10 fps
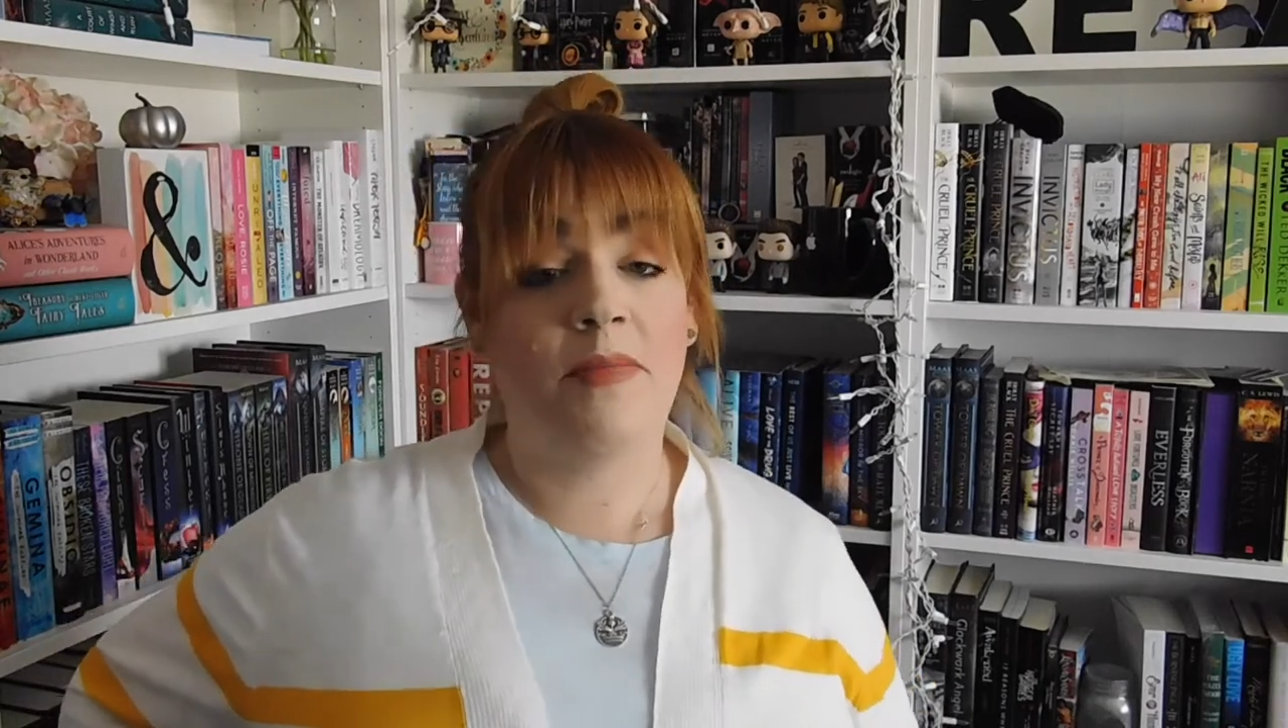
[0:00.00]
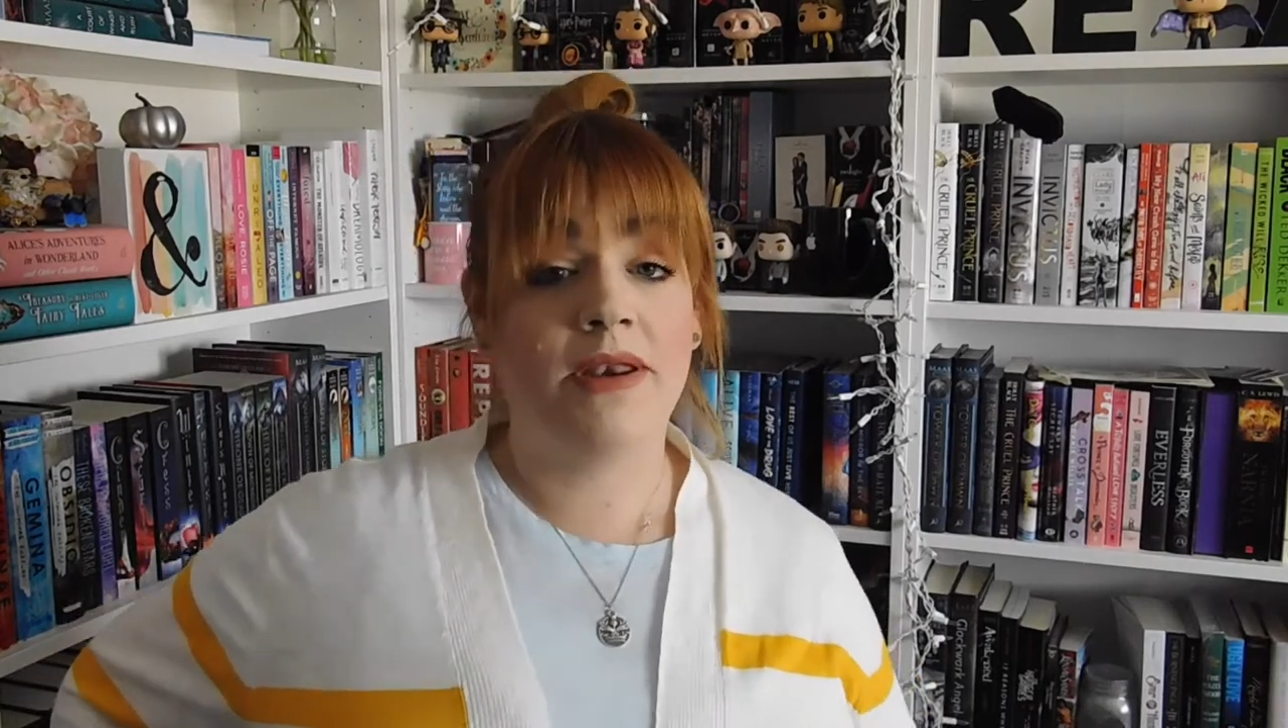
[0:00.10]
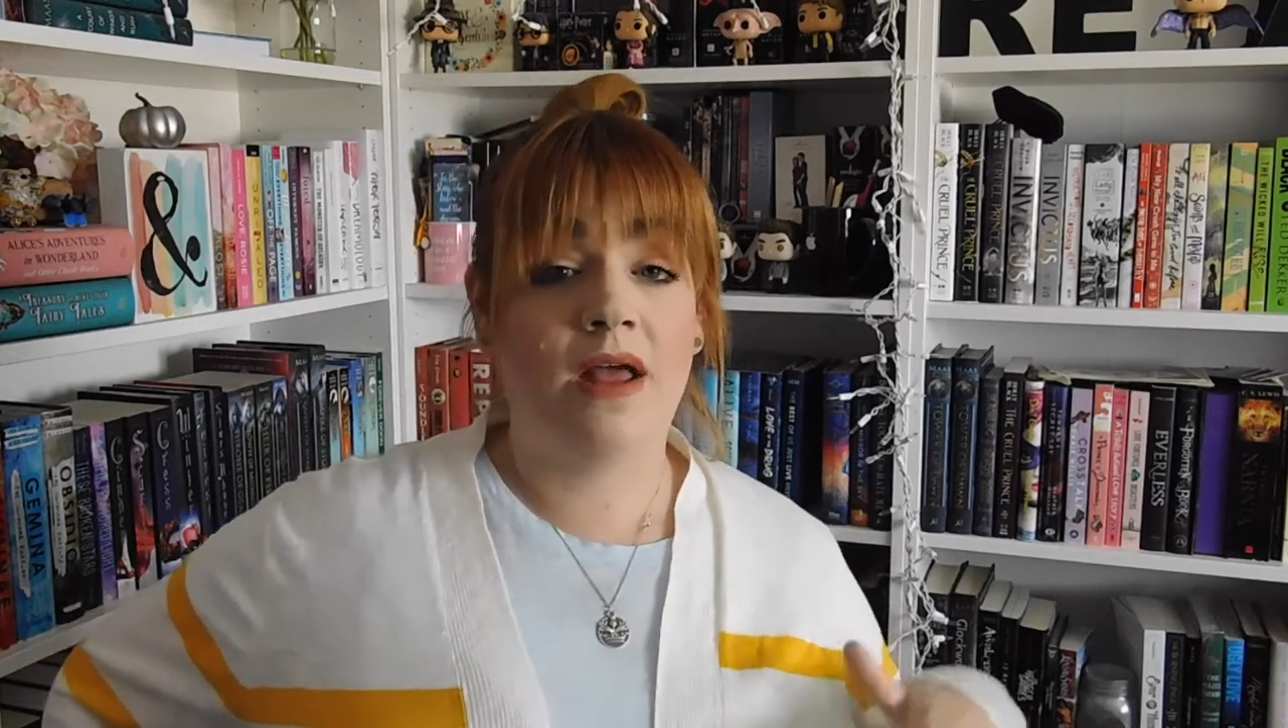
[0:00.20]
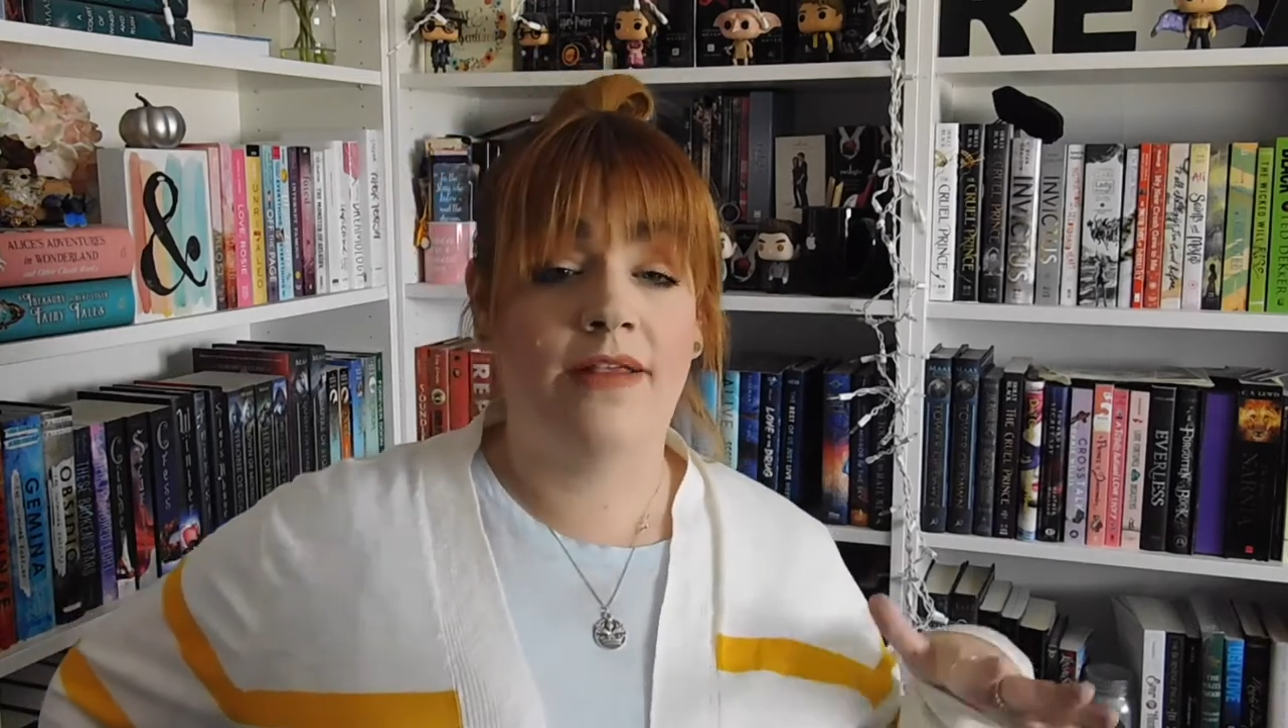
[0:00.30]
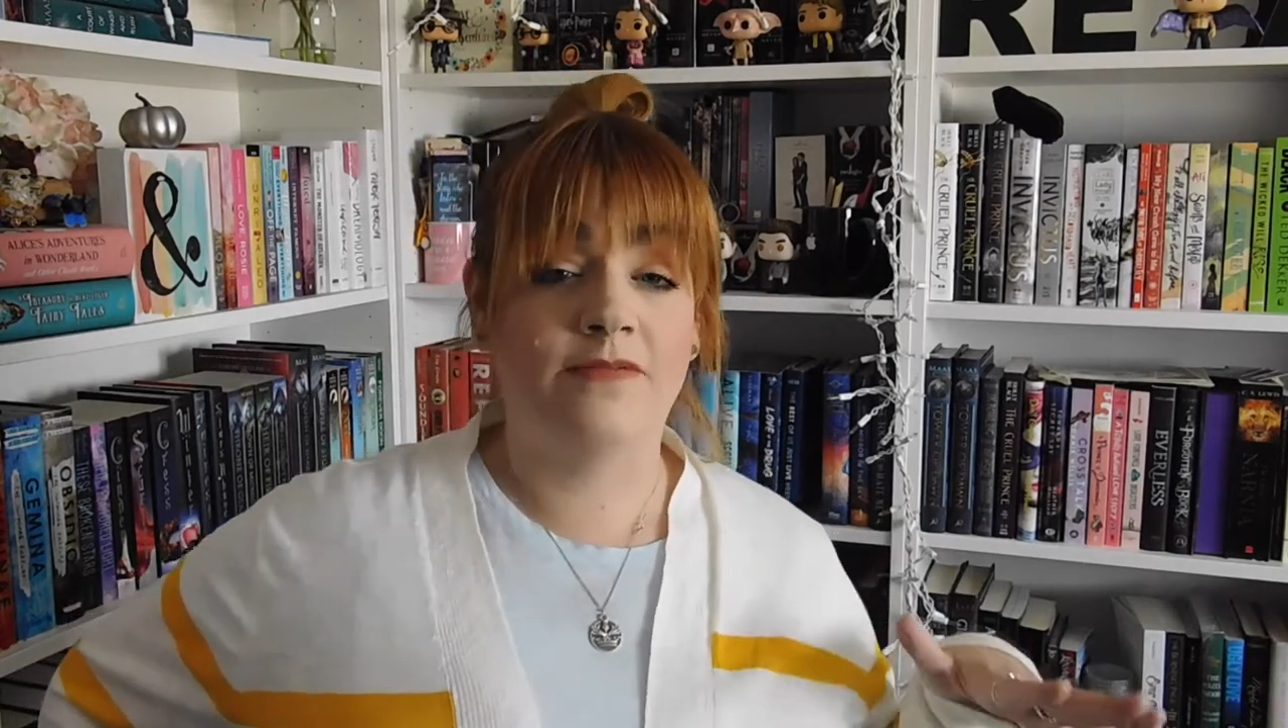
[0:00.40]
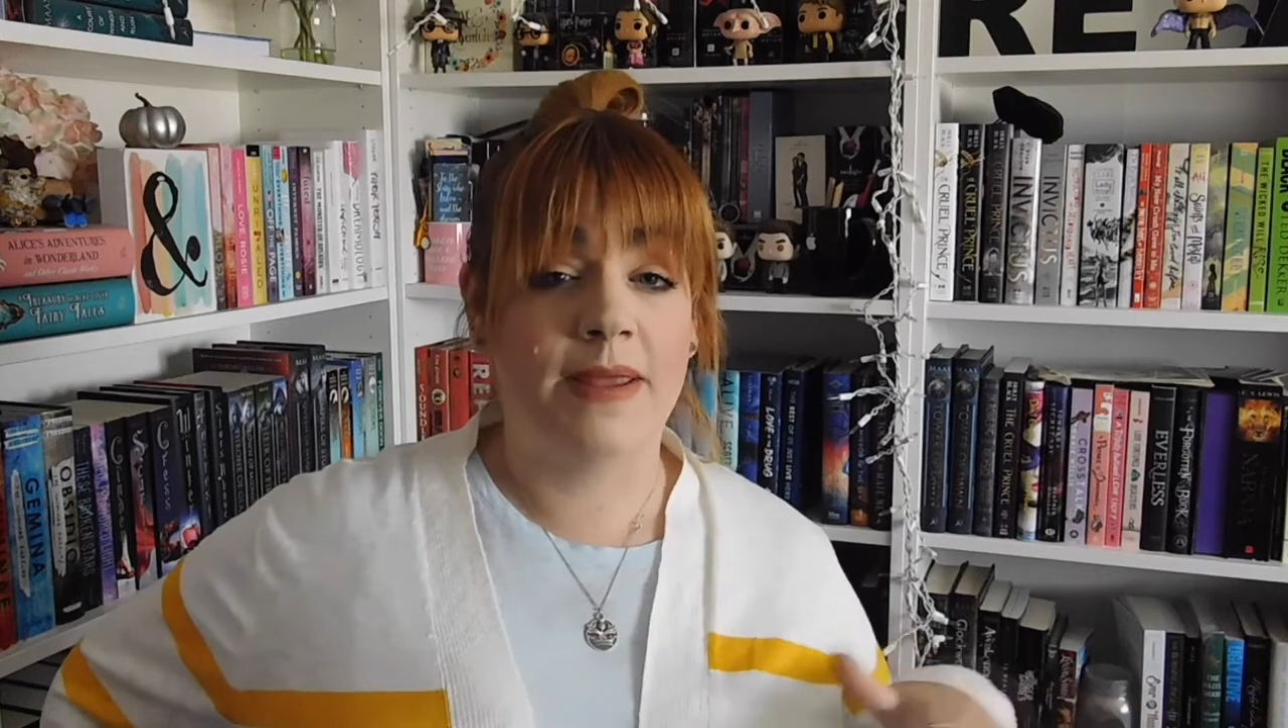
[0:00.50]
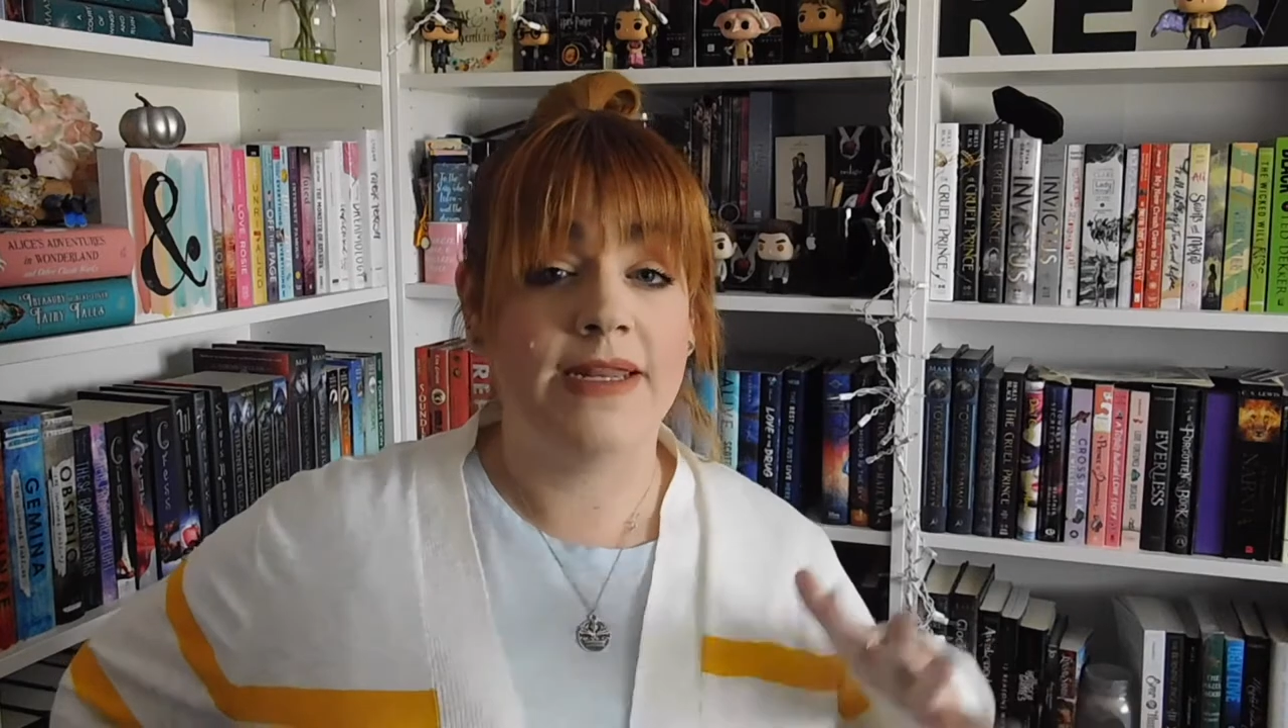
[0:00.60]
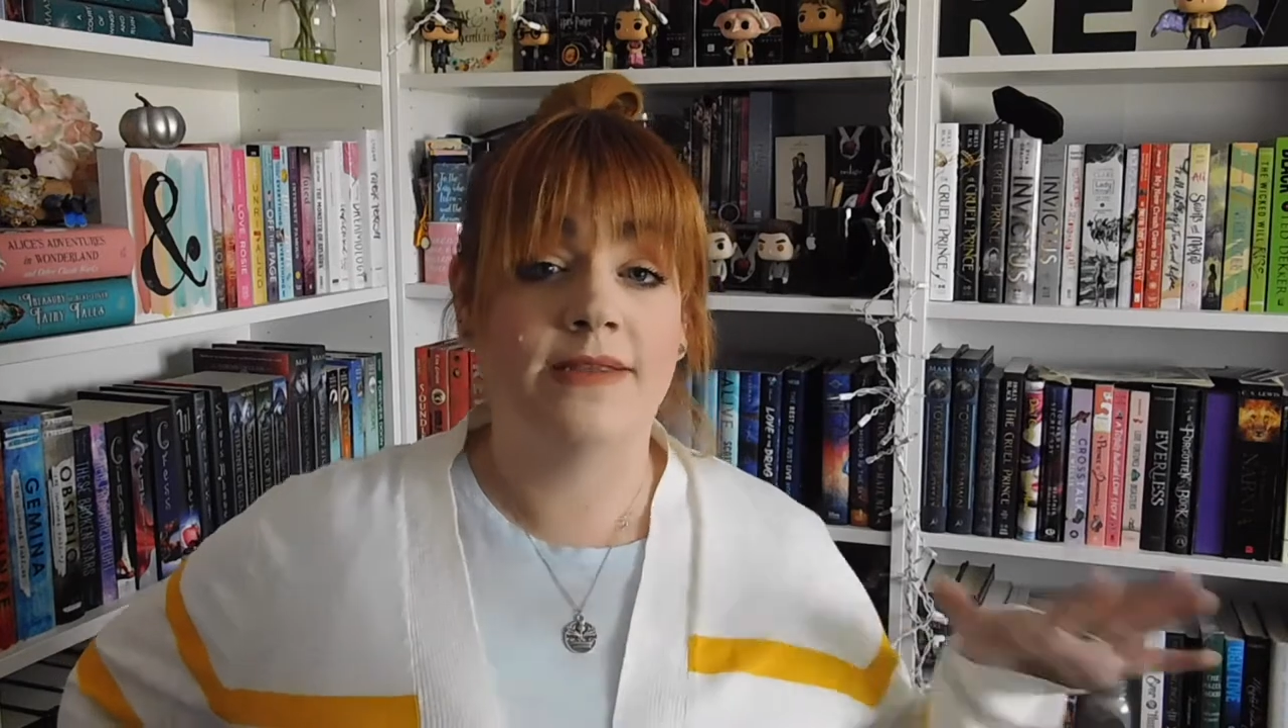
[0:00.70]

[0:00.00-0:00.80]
but not spend a